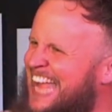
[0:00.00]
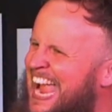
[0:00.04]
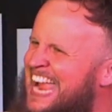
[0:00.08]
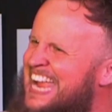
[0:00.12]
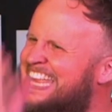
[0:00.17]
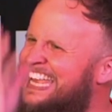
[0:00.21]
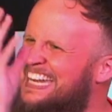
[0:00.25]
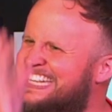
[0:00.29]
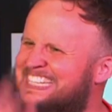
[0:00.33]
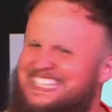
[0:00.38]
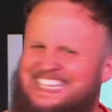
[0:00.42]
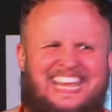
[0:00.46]
say
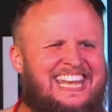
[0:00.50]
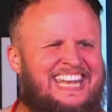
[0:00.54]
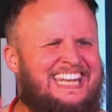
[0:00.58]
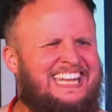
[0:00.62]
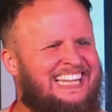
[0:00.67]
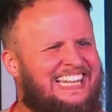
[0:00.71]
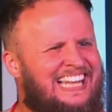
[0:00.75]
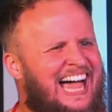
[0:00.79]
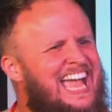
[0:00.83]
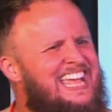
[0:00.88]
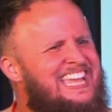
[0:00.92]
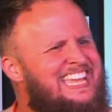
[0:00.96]
you
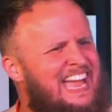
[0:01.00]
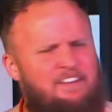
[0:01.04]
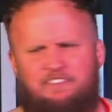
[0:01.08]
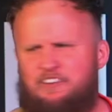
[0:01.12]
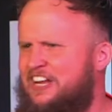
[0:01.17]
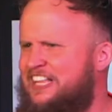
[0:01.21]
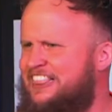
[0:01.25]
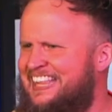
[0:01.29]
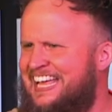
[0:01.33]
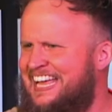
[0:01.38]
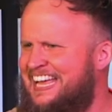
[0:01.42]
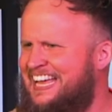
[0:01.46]
didn't like
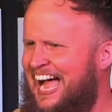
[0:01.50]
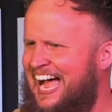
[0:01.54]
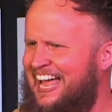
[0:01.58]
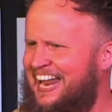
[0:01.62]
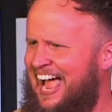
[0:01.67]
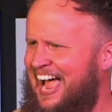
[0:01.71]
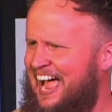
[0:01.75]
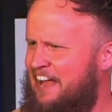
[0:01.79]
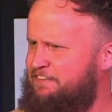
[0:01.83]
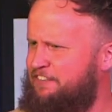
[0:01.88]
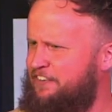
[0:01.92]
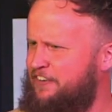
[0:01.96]
everything God
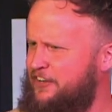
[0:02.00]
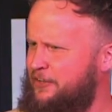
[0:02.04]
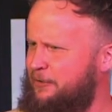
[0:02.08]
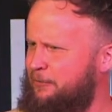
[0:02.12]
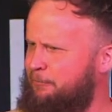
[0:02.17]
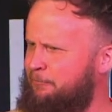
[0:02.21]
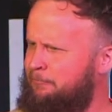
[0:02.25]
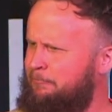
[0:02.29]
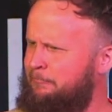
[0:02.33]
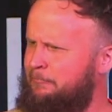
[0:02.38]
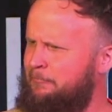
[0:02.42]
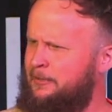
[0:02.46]
had for
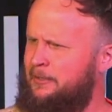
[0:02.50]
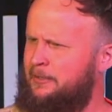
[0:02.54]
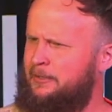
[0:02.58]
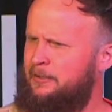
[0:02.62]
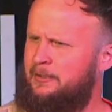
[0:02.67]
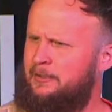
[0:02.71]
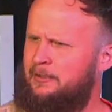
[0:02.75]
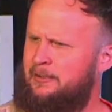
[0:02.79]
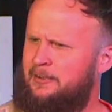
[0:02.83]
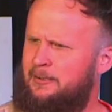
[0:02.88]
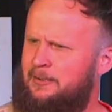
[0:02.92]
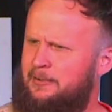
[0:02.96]
you.
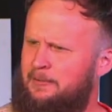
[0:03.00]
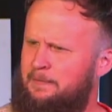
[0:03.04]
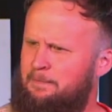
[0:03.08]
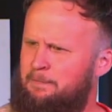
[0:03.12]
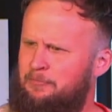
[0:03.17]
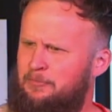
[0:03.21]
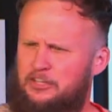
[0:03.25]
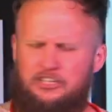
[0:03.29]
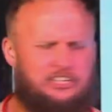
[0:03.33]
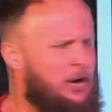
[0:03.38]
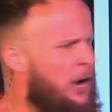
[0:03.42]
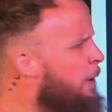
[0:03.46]

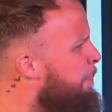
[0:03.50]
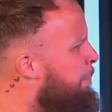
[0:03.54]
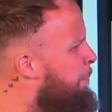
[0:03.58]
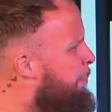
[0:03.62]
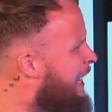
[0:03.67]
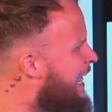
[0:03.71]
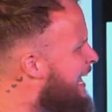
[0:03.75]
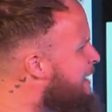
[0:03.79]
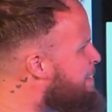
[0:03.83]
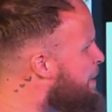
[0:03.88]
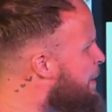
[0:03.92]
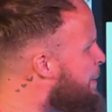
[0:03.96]
Don't
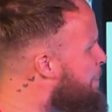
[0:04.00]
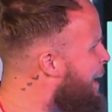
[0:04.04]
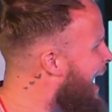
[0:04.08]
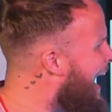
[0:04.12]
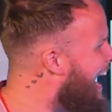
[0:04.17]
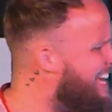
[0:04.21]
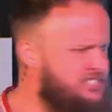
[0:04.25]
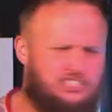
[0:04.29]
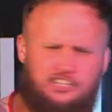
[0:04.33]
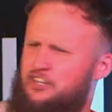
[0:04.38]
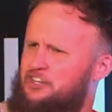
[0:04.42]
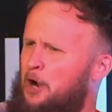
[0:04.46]
blame the
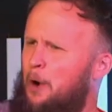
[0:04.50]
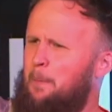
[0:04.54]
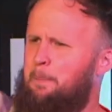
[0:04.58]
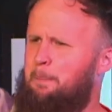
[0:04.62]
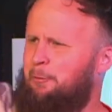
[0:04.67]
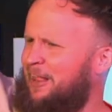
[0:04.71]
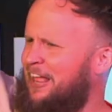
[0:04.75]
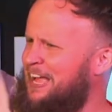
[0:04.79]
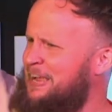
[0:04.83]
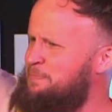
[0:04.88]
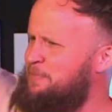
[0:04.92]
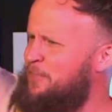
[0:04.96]
pastor. Don't
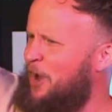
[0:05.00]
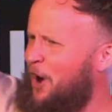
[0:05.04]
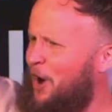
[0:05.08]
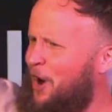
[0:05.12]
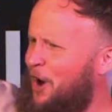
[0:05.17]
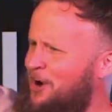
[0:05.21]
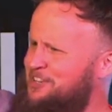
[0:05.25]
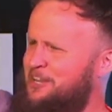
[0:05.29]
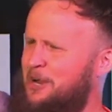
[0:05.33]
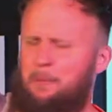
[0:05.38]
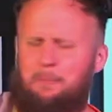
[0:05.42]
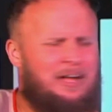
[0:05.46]
blame the
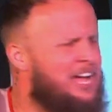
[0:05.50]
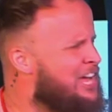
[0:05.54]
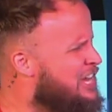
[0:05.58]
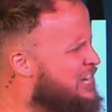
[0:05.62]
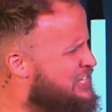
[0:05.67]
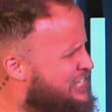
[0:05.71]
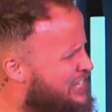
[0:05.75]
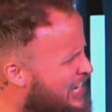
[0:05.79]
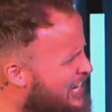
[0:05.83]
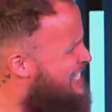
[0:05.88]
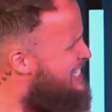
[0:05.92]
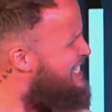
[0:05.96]
hurt.
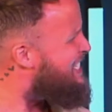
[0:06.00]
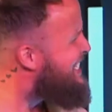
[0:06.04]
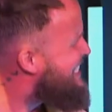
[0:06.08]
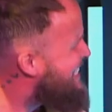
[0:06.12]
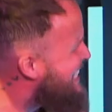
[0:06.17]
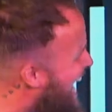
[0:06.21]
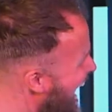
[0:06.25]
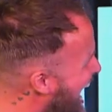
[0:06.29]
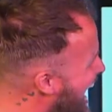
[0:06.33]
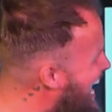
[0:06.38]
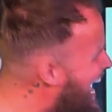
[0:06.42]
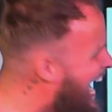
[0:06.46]
Just
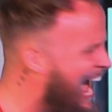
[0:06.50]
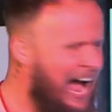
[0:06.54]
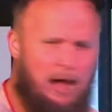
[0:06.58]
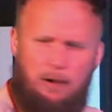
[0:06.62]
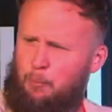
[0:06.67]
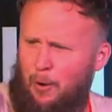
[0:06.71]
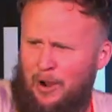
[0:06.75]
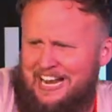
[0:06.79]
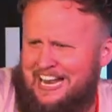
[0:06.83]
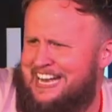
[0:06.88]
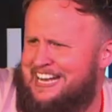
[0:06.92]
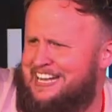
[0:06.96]
say, I
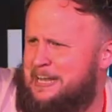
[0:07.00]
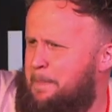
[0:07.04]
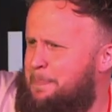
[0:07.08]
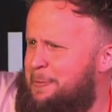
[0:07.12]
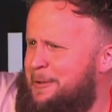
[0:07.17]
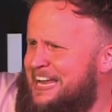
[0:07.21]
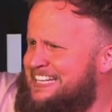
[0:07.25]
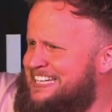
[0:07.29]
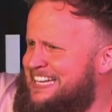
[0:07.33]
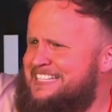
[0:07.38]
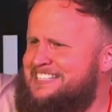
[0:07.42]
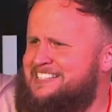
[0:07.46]
wanted to
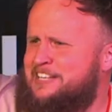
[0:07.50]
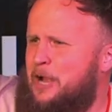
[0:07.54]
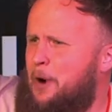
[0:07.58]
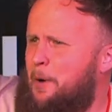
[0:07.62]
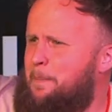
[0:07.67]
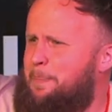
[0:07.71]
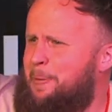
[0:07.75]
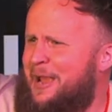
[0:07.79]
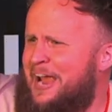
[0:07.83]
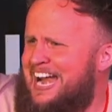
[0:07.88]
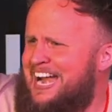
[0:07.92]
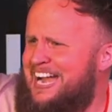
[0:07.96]
be
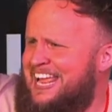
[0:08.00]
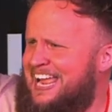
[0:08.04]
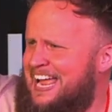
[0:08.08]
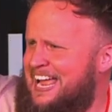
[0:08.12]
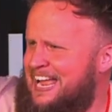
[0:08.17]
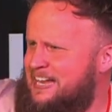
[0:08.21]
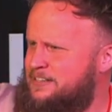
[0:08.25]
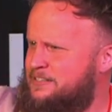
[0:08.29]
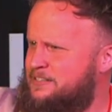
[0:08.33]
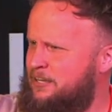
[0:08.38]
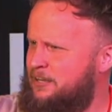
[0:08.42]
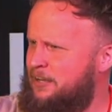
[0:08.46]

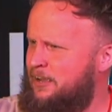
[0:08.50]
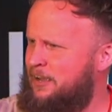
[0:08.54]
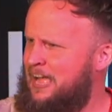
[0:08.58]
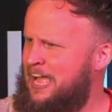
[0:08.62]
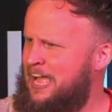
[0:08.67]
disobedient.